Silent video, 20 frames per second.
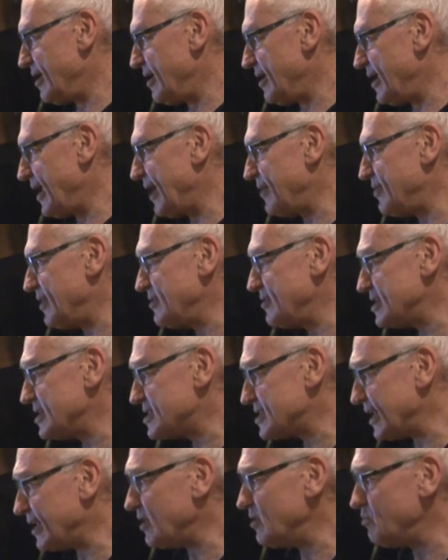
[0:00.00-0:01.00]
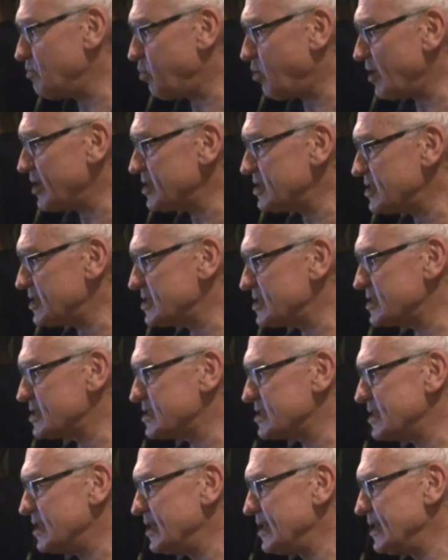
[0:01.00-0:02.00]
And then the second point
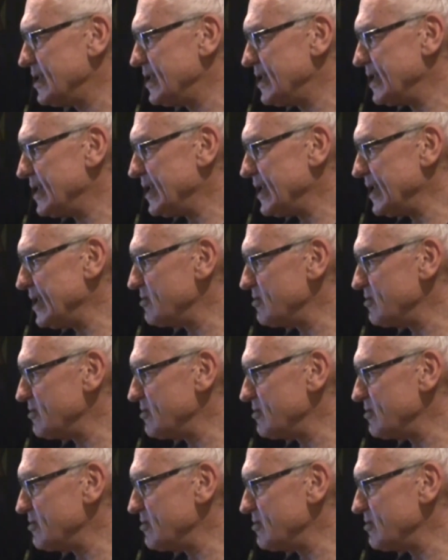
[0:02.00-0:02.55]
is in